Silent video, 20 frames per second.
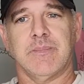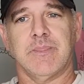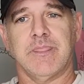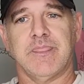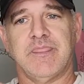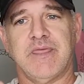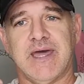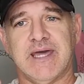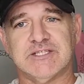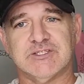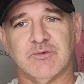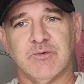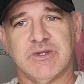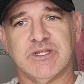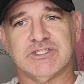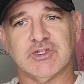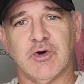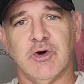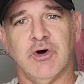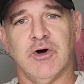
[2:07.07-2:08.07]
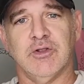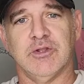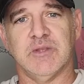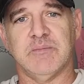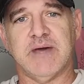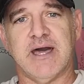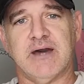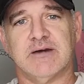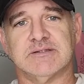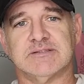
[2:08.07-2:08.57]
That's what it's all
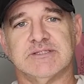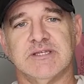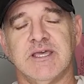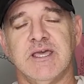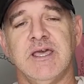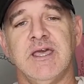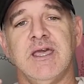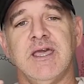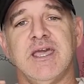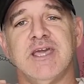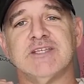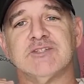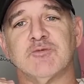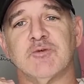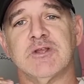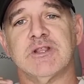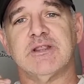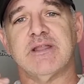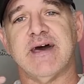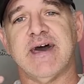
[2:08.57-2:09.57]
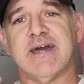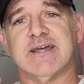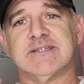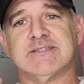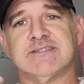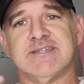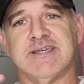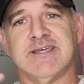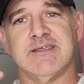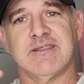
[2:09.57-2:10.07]
about, is
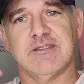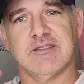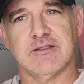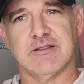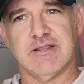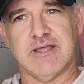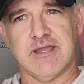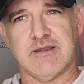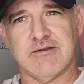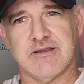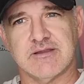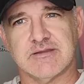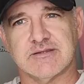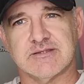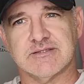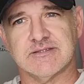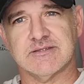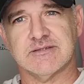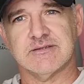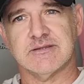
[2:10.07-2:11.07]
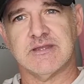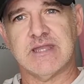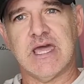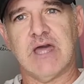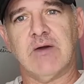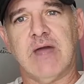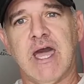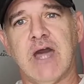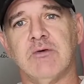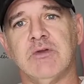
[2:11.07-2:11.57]
relaxing the larynx.
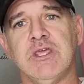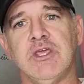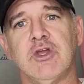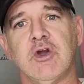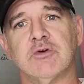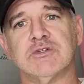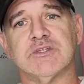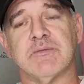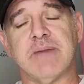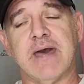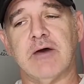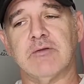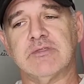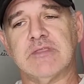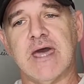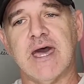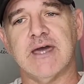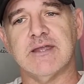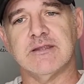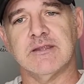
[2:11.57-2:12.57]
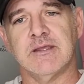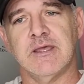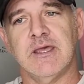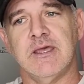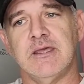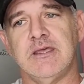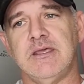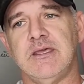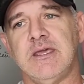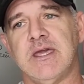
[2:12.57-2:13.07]
Now, how he goes about that,
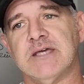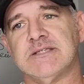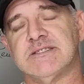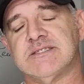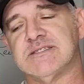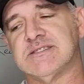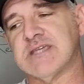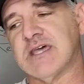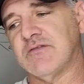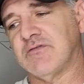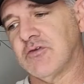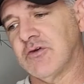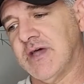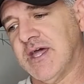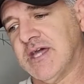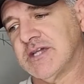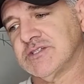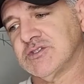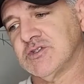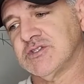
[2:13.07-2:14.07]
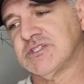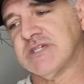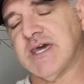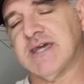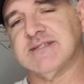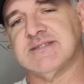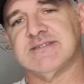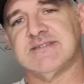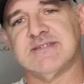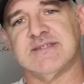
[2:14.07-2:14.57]
he has several
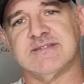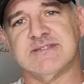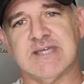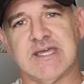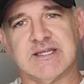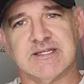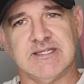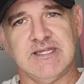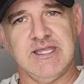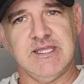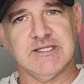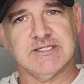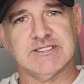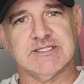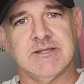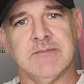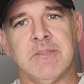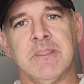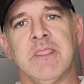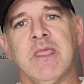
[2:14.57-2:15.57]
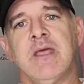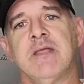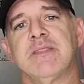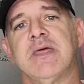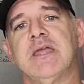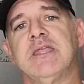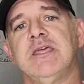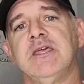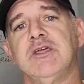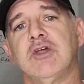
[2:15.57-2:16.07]
exercises and techniques
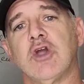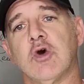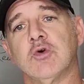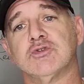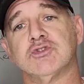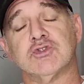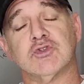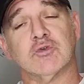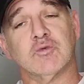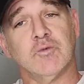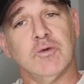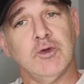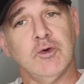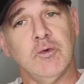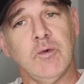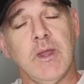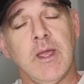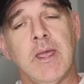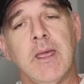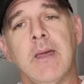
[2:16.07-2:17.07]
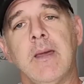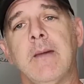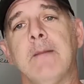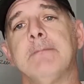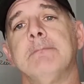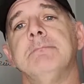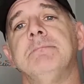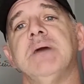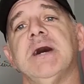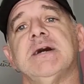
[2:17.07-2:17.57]
that he goes through,
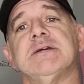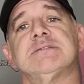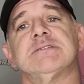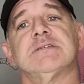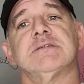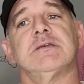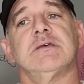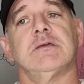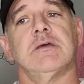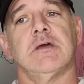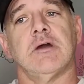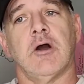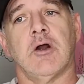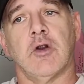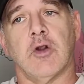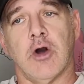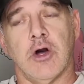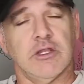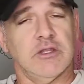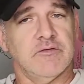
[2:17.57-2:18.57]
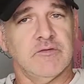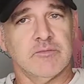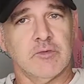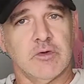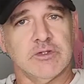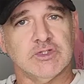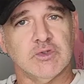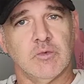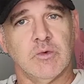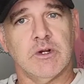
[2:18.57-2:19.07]
but are all of them
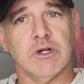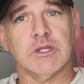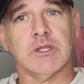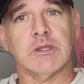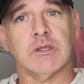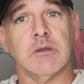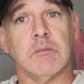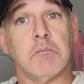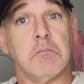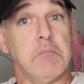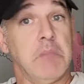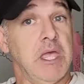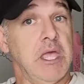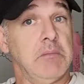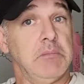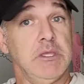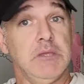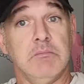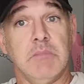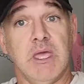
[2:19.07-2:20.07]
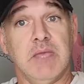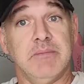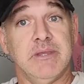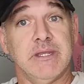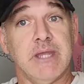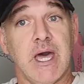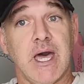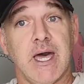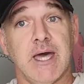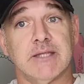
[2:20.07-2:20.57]
going to work? Maybe, maybe
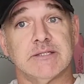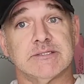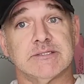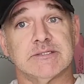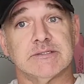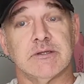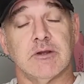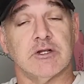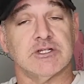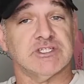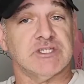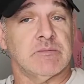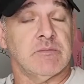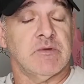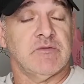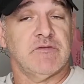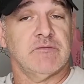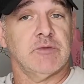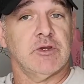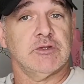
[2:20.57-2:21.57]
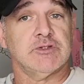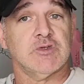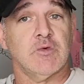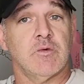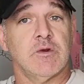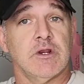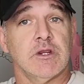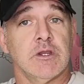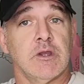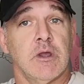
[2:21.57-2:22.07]
not. Are some of them going to
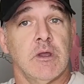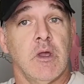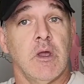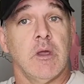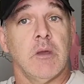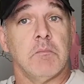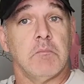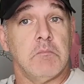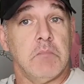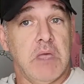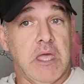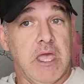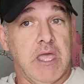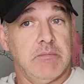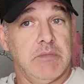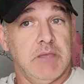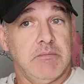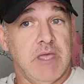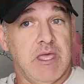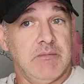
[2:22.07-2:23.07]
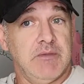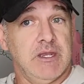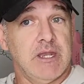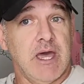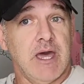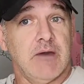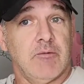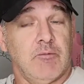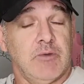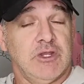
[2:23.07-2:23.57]
work? Maybe, maybe
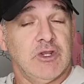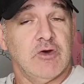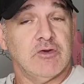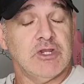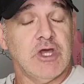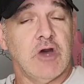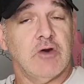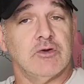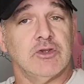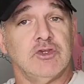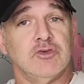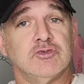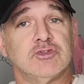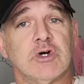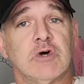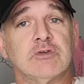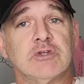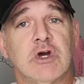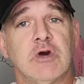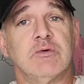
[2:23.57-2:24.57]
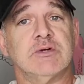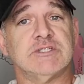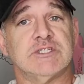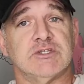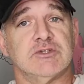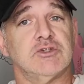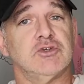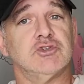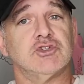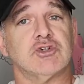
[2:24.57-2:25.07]
not. We don't know. You don't know
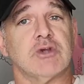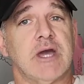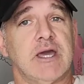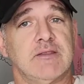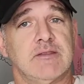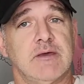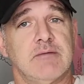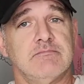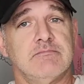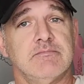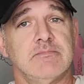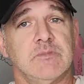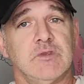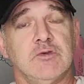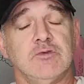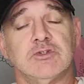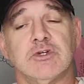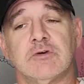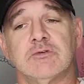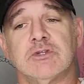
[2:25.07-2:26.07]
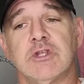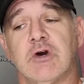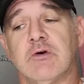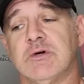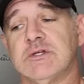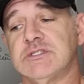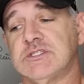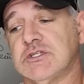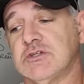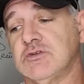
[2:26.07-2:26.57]
until you try them. You don't
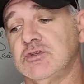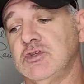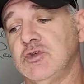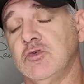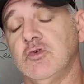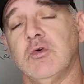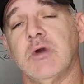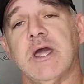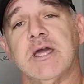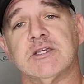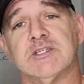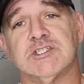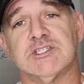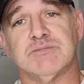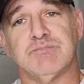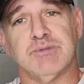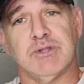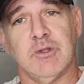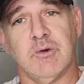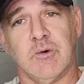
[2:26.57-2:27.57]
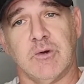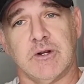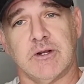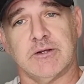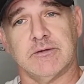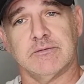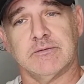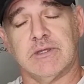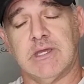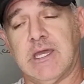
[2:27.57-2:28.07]
know until you
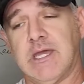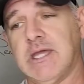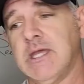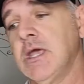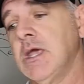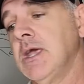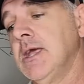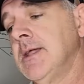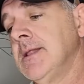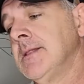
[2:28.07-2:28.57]
explore, okay?